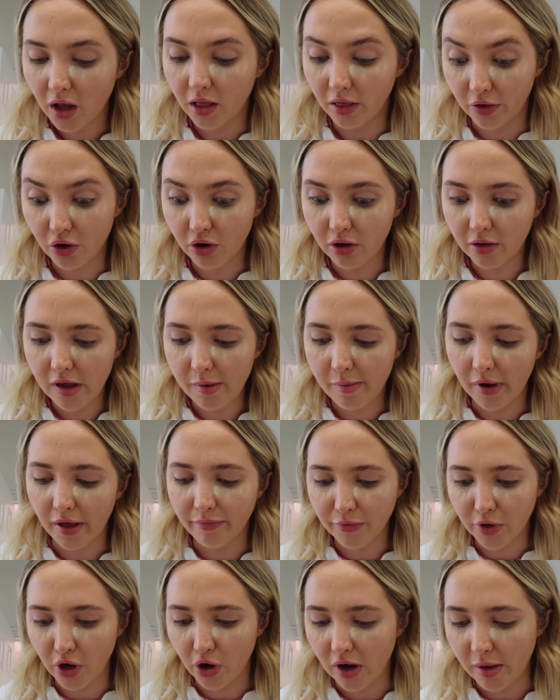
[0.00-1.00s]
literally,
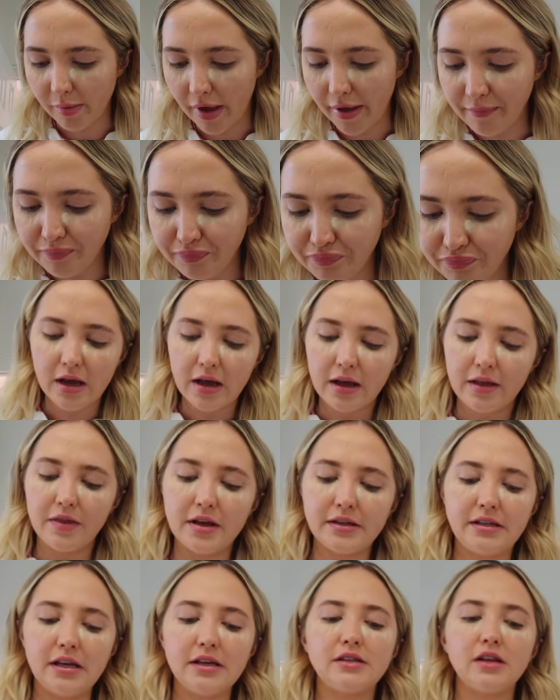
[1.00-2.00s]
but you know what I mean?
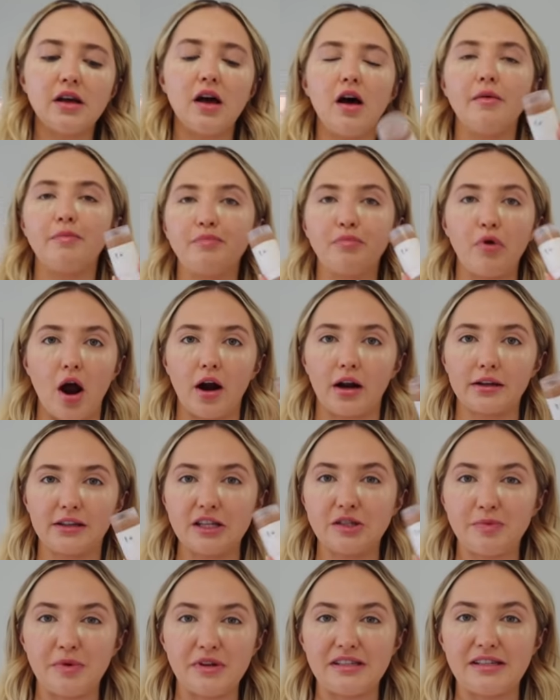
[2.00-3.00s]
This is a product
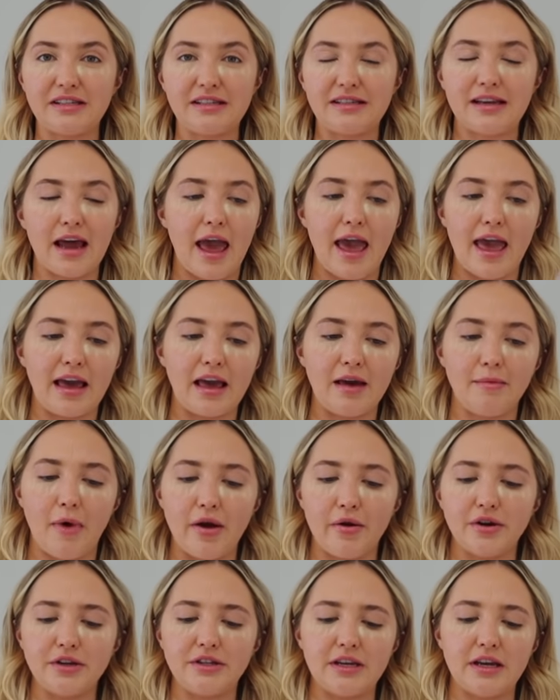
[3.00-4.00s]
that's been staying in my
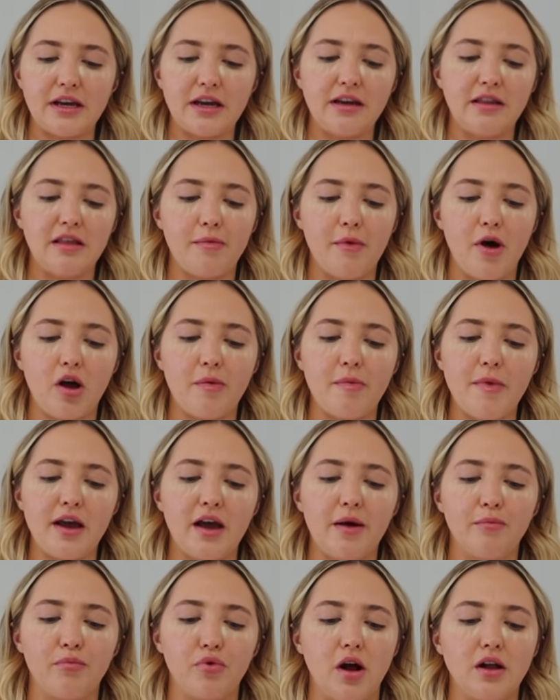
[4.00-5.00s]
routine, the Milk
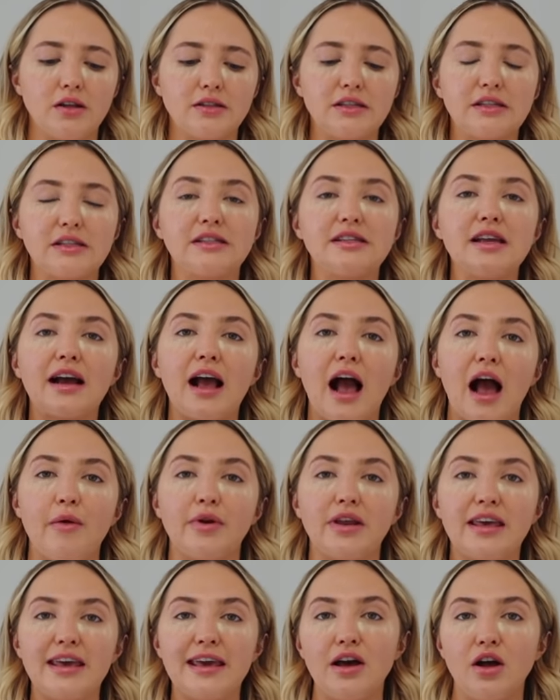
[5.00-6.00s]
Makeup Bronzing Stick. I
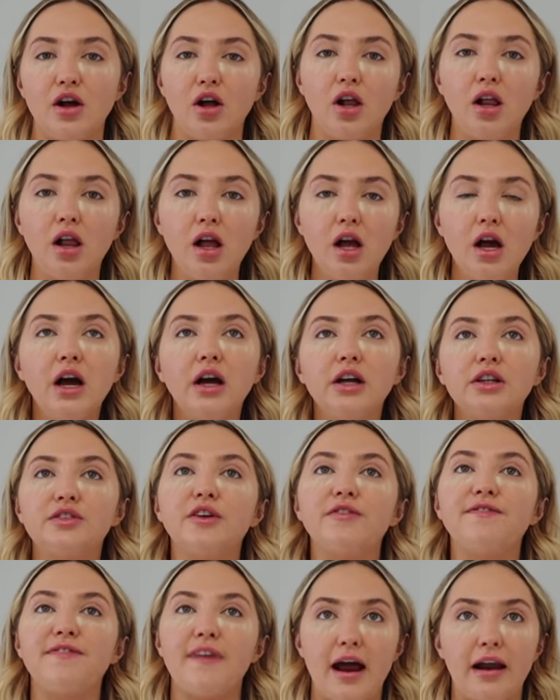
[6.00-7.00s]
would kill
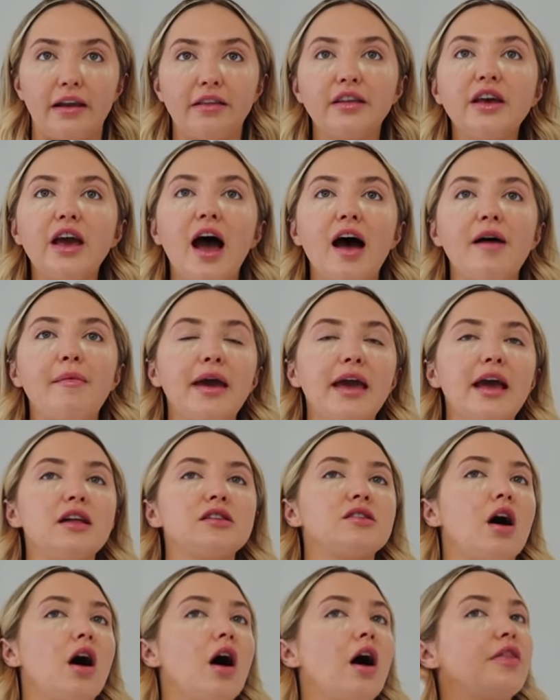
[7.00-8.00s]
to finally have my
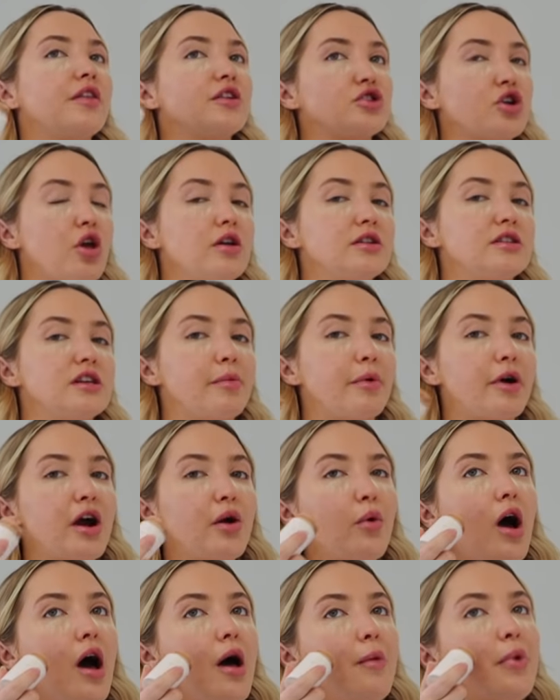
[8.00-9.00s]
hands on the Charlotte Tilbury
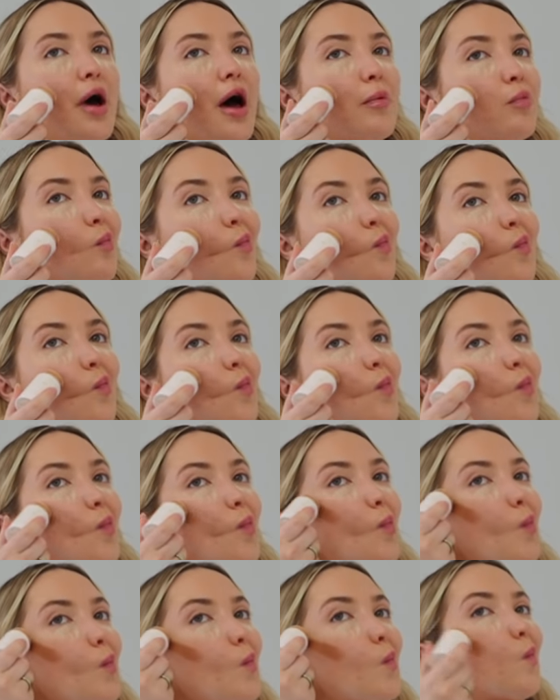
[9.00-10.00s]
one, but
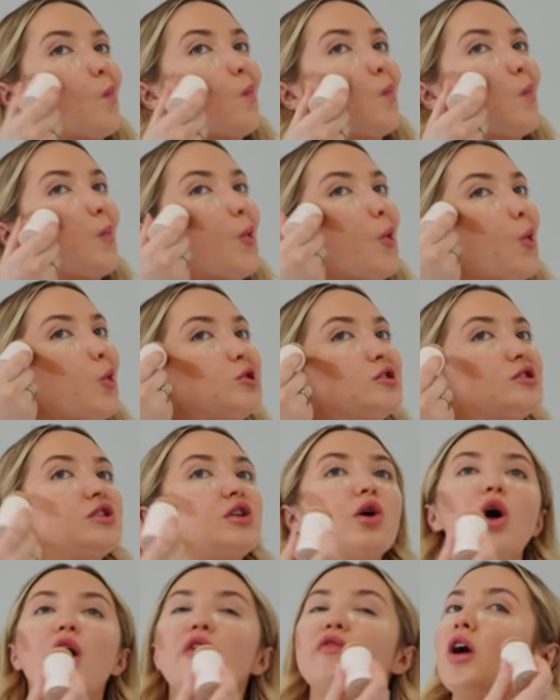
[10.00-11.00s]
I
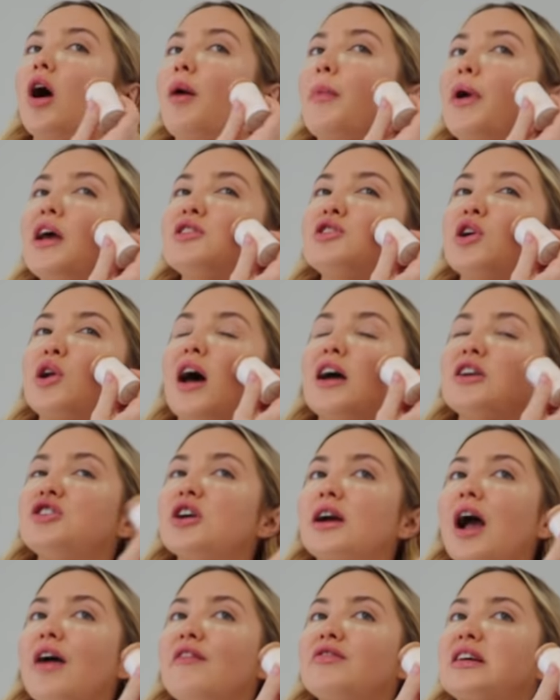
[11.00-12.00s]
still haven't got my hands on it. I
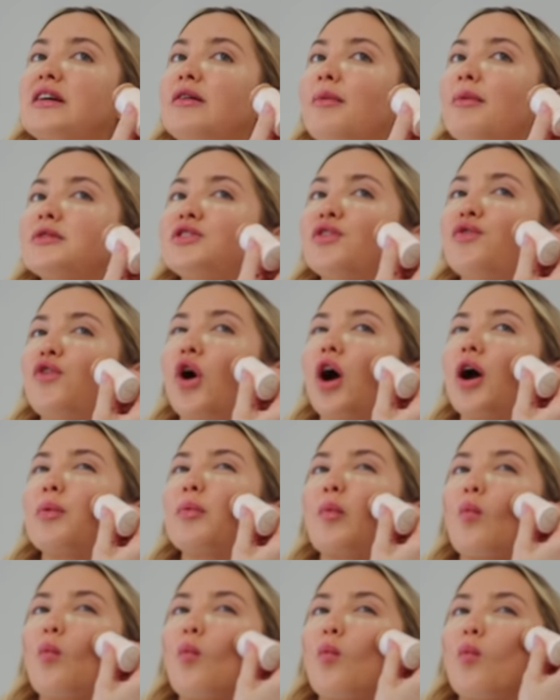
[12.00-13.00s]
check every time I'm at Sephora.